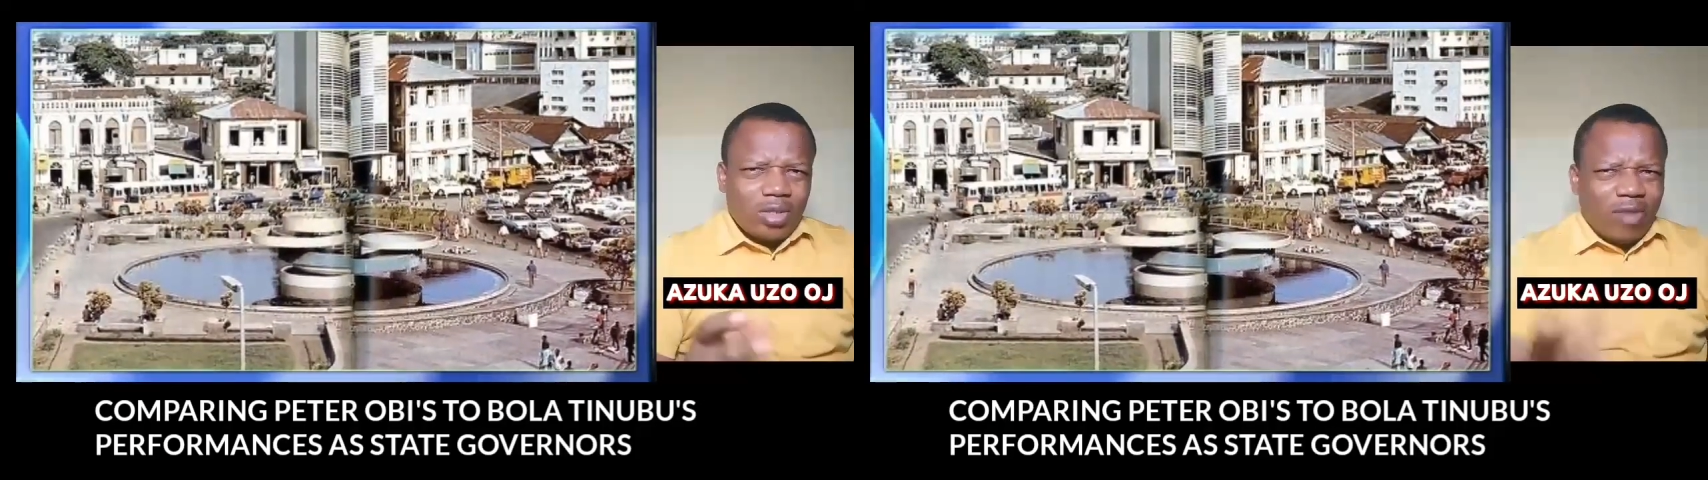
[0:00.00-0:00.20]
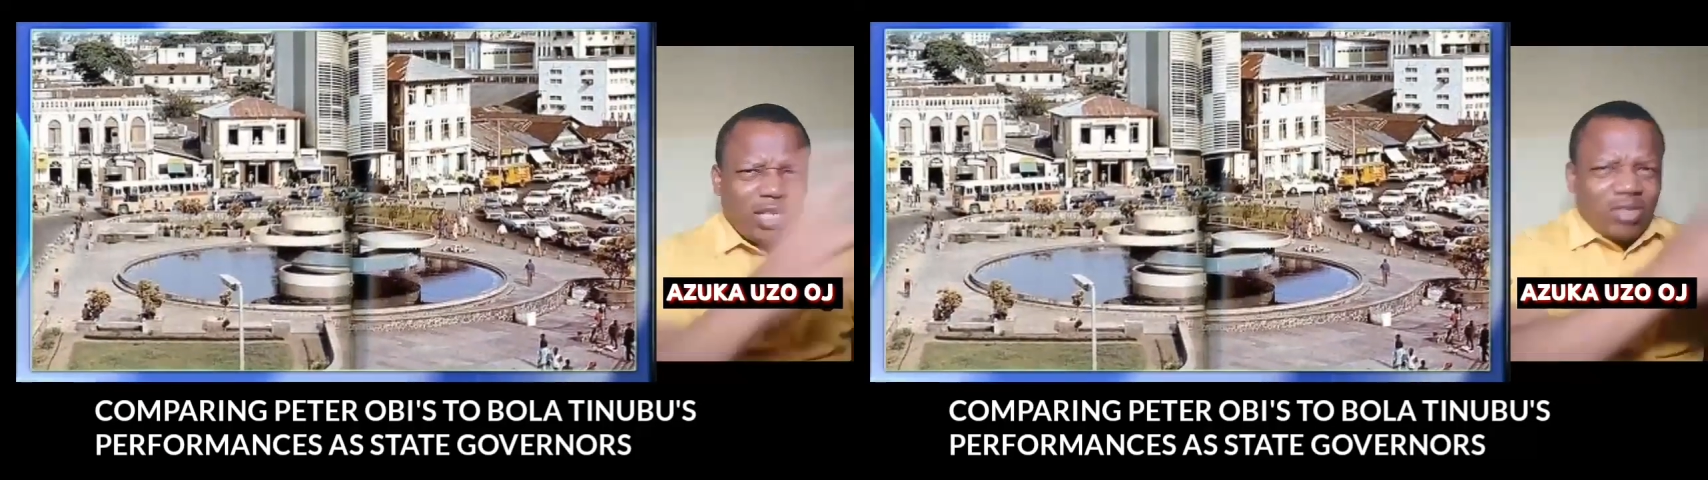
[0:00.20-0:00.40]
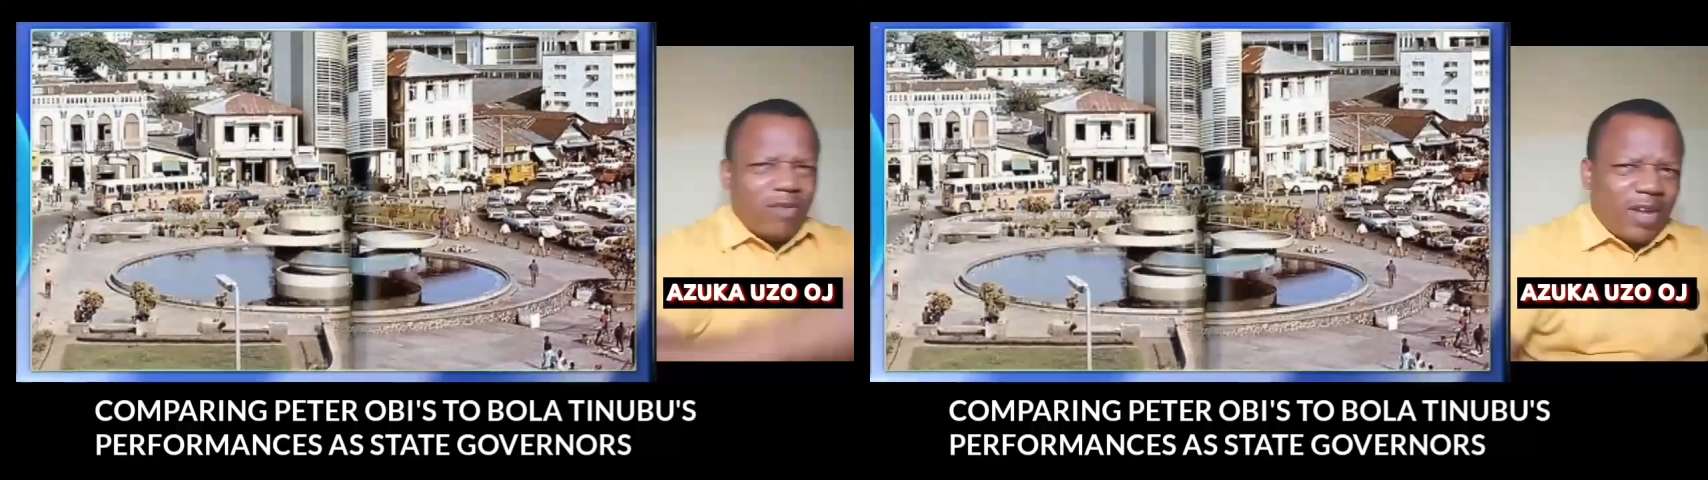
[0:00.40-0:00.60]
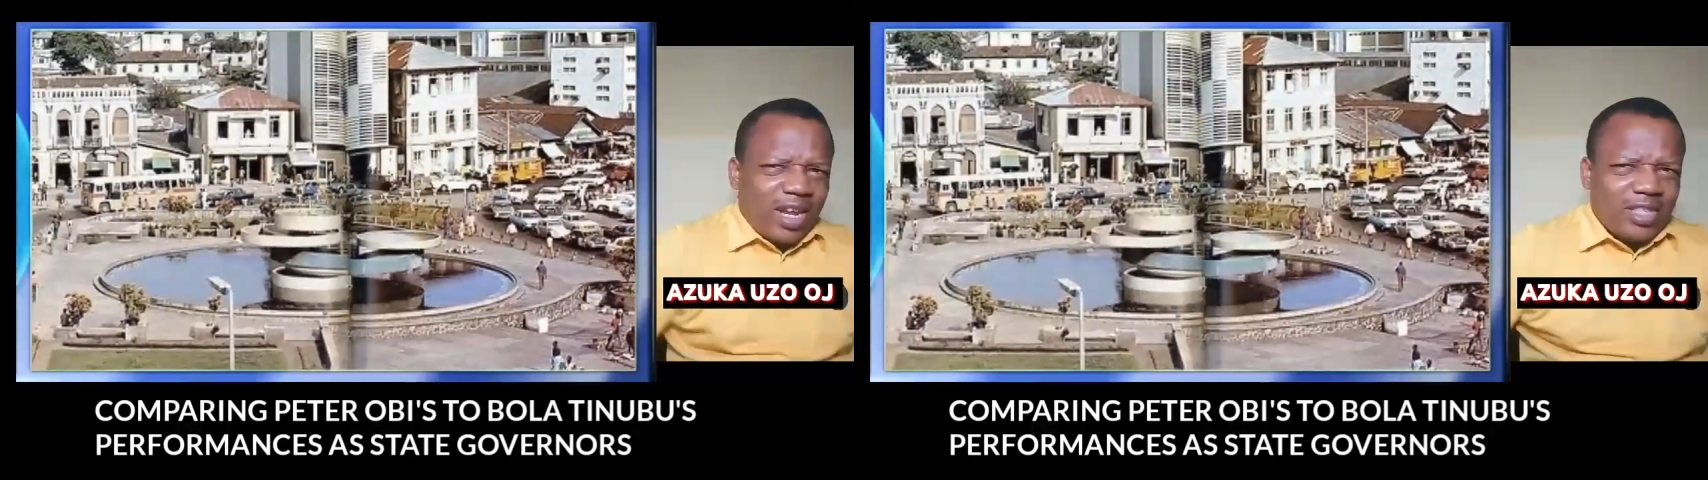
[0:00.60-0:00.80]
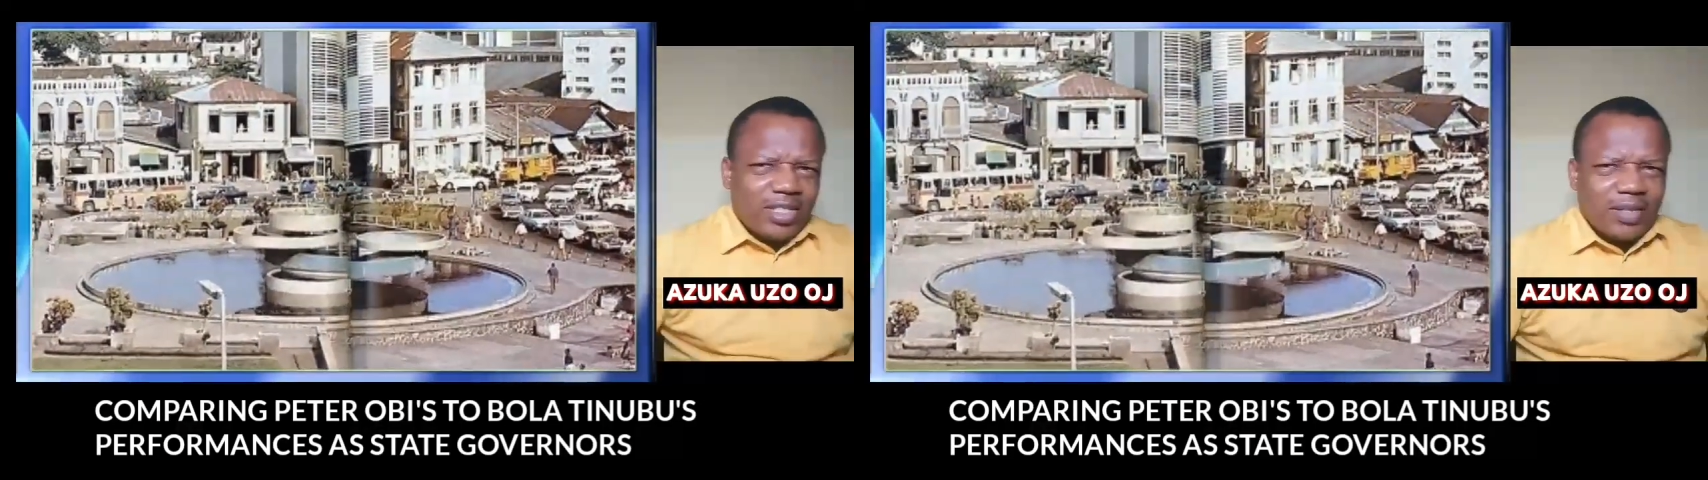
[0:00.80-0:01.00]
Dredge River
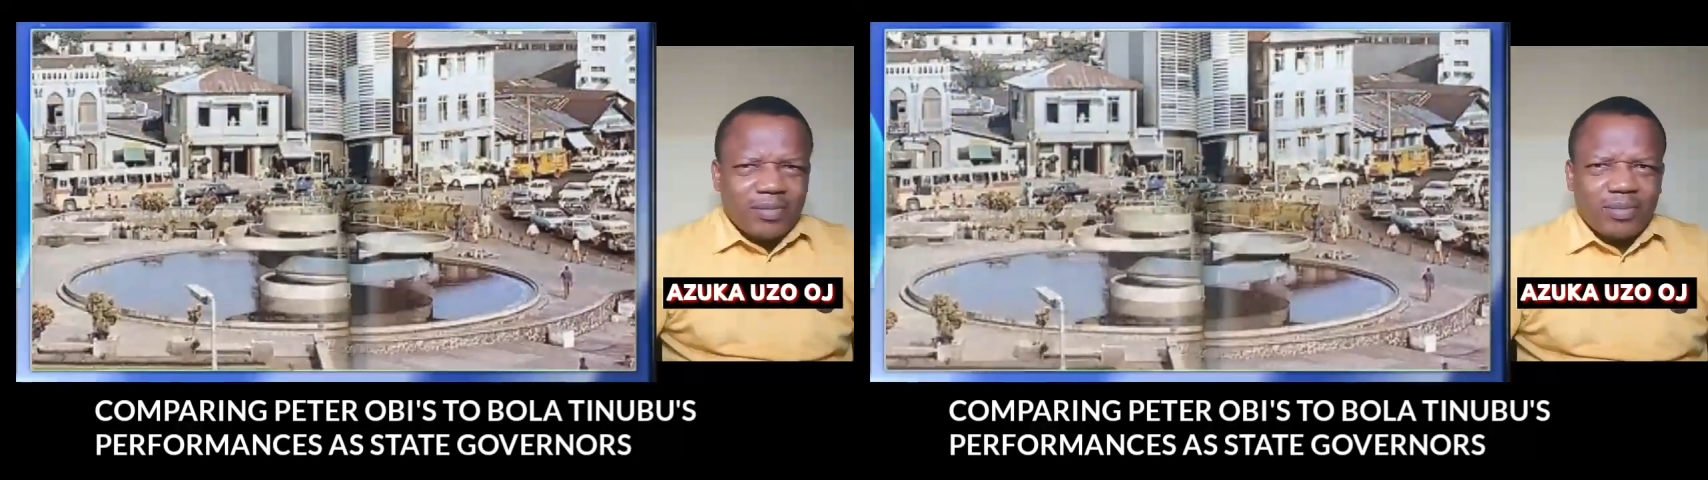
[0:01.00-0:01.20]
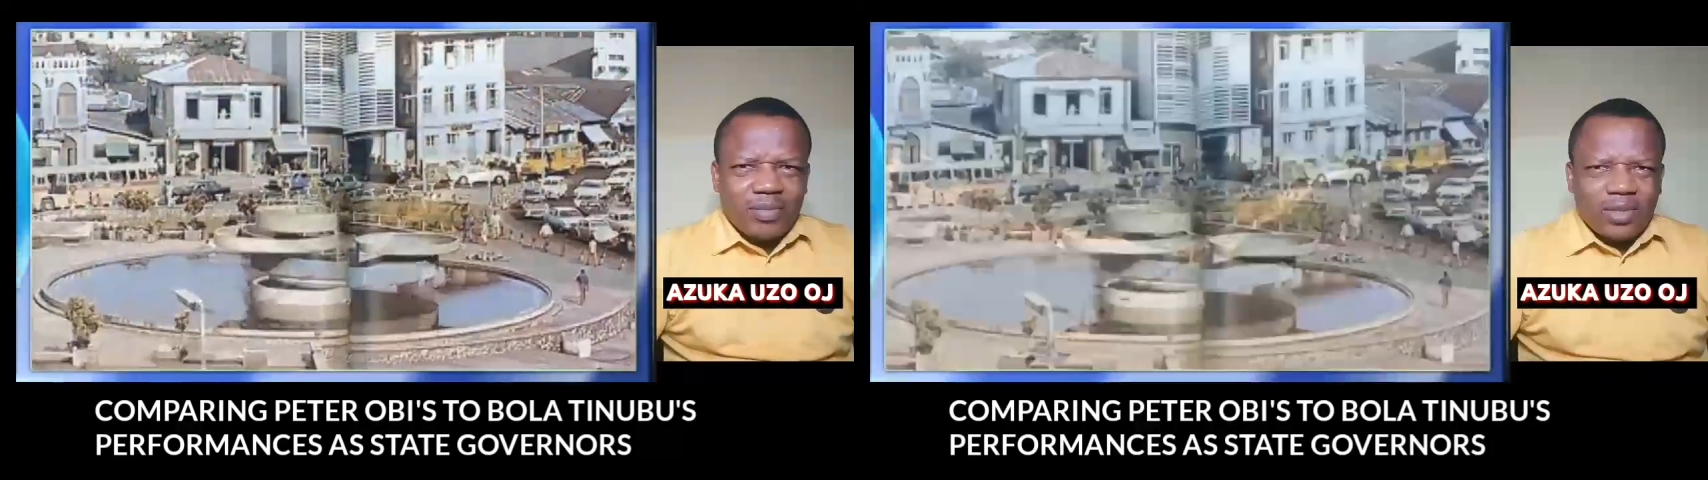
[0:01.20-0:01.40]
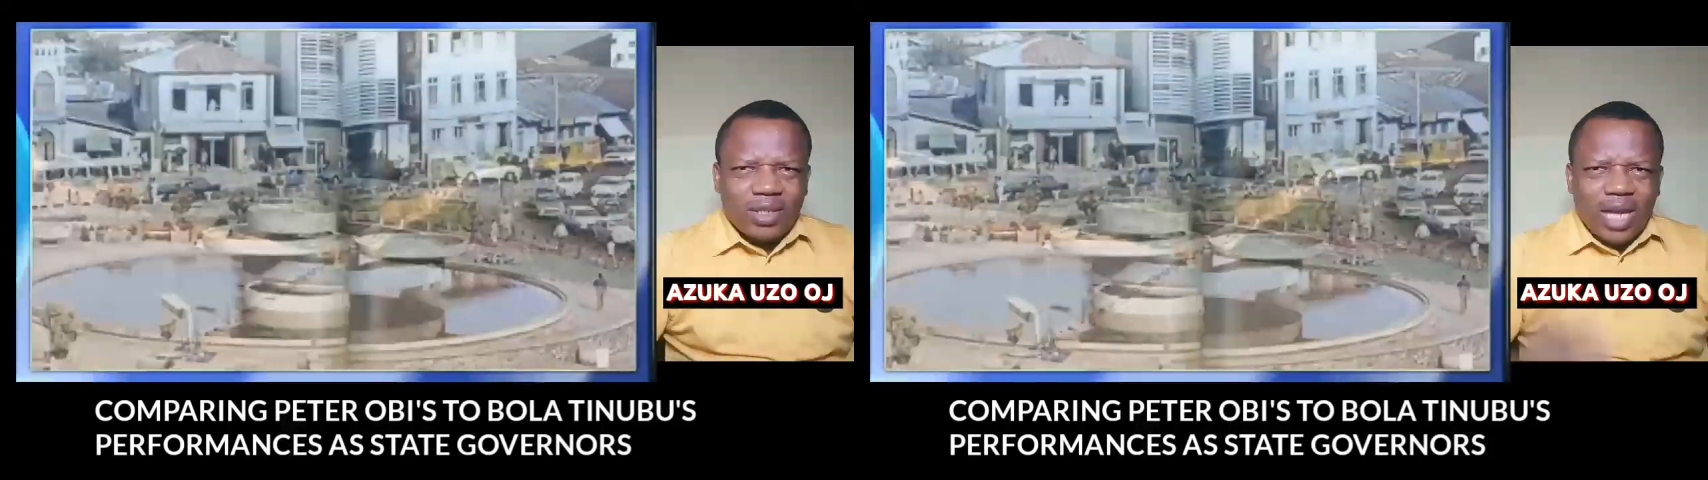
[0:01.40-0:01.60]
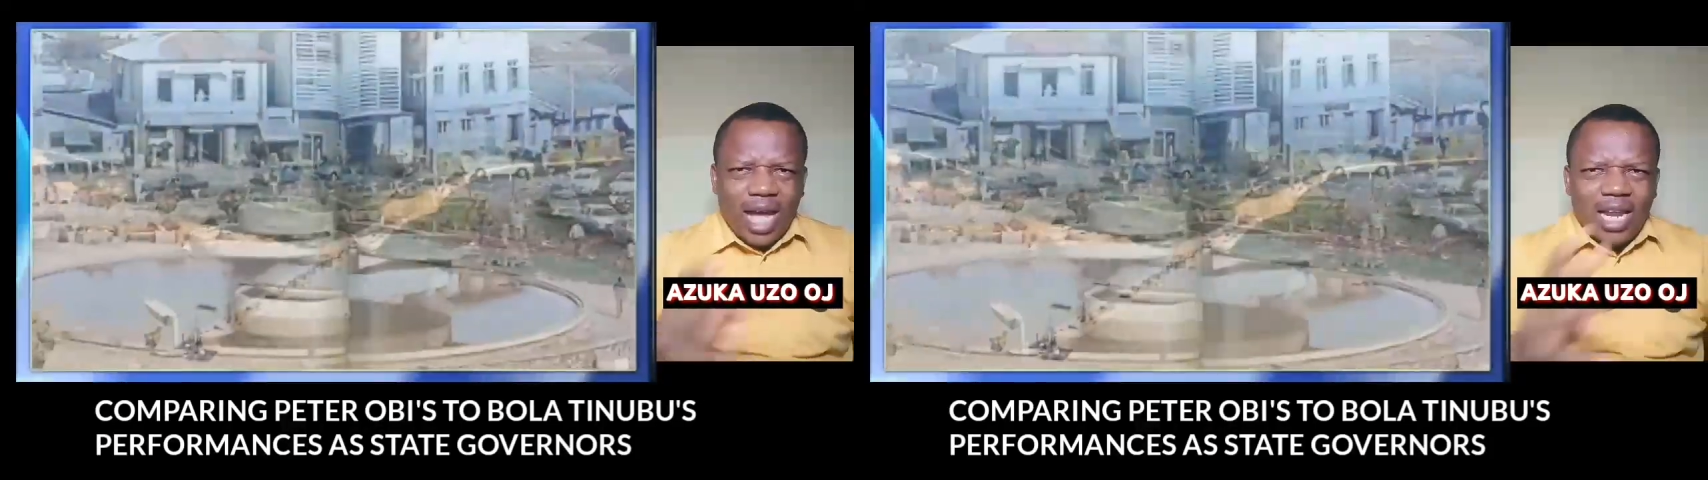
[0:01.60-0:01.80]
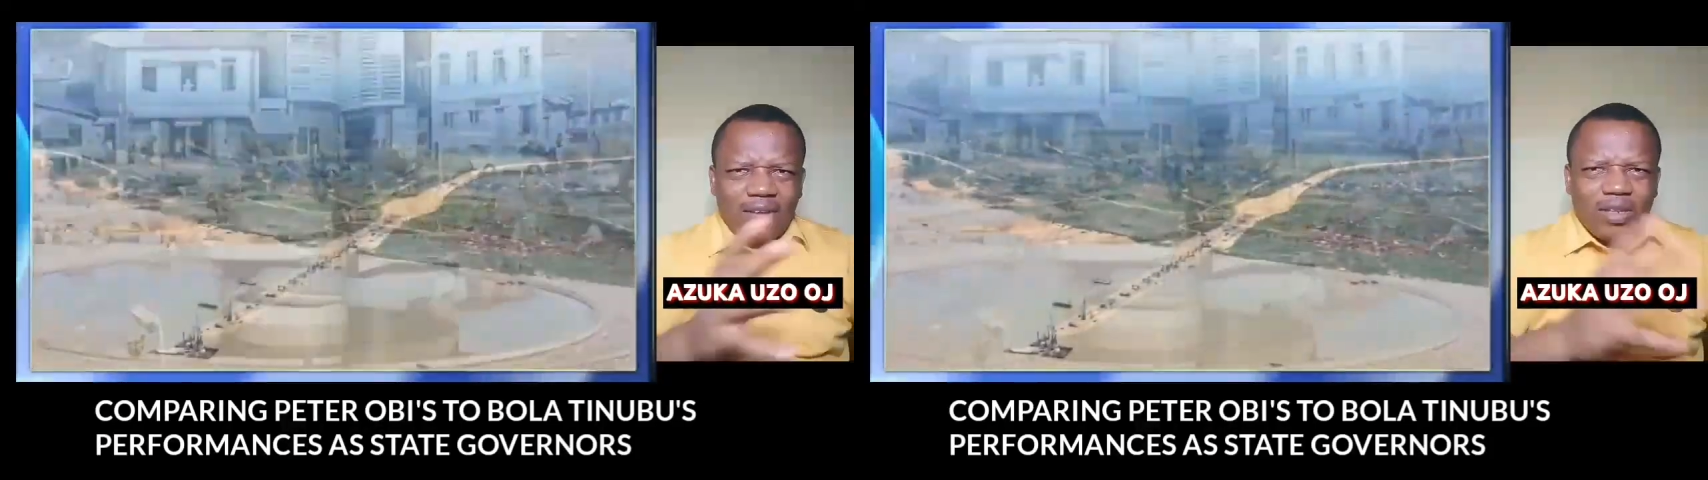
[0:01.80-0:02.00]
Niger
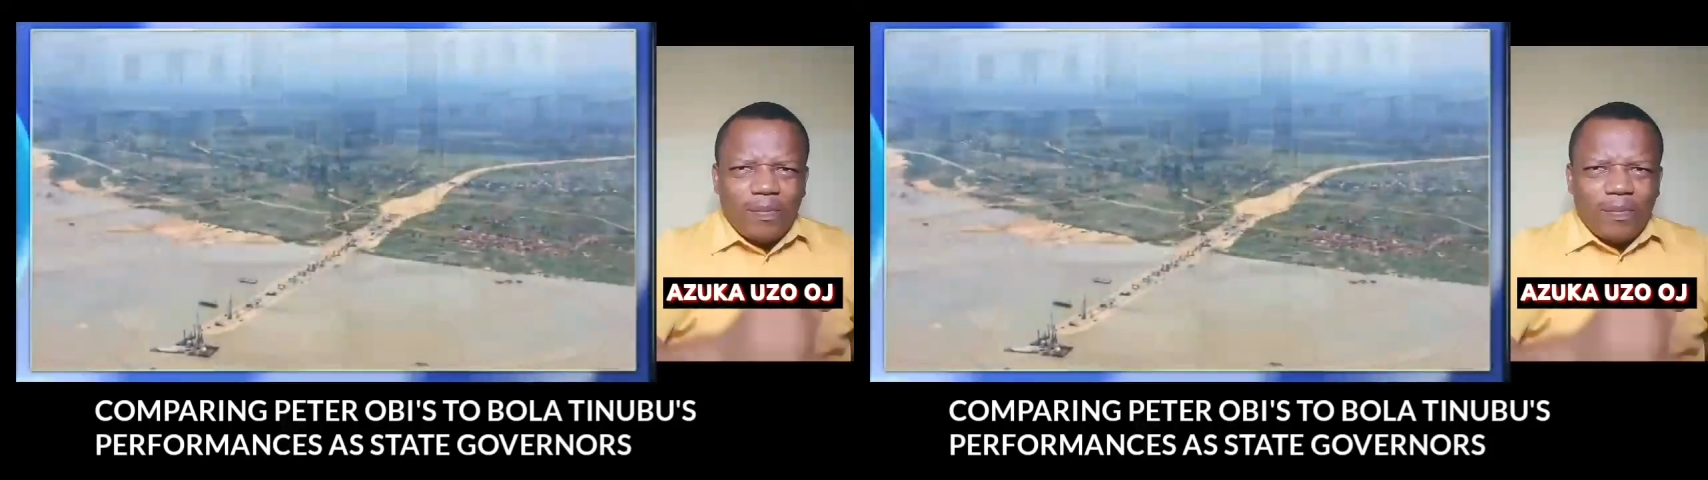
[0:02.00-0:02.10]
allowed